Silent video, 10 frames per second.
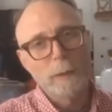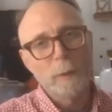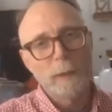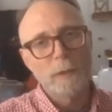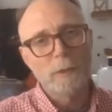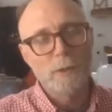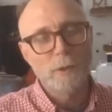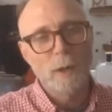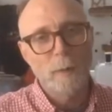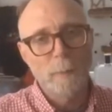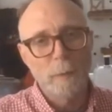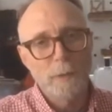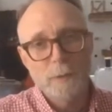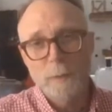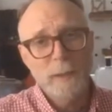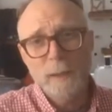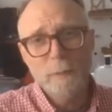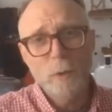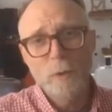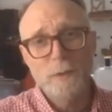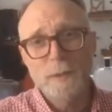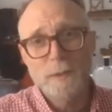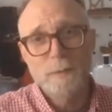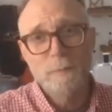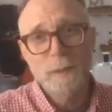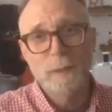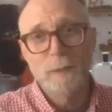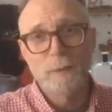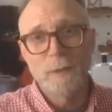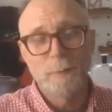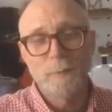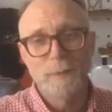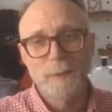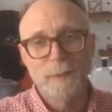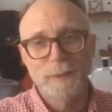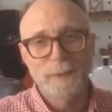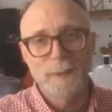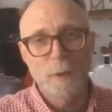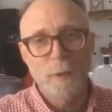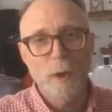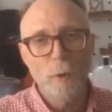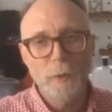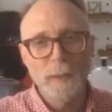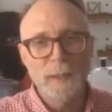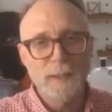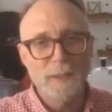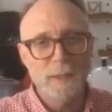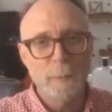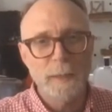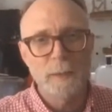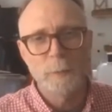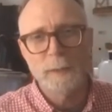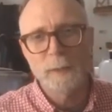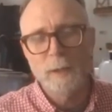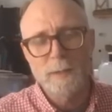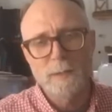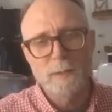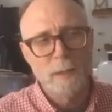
reckon you should try him out. We just went, yeah, of course. That's, you know, the whole thing has just been a really nice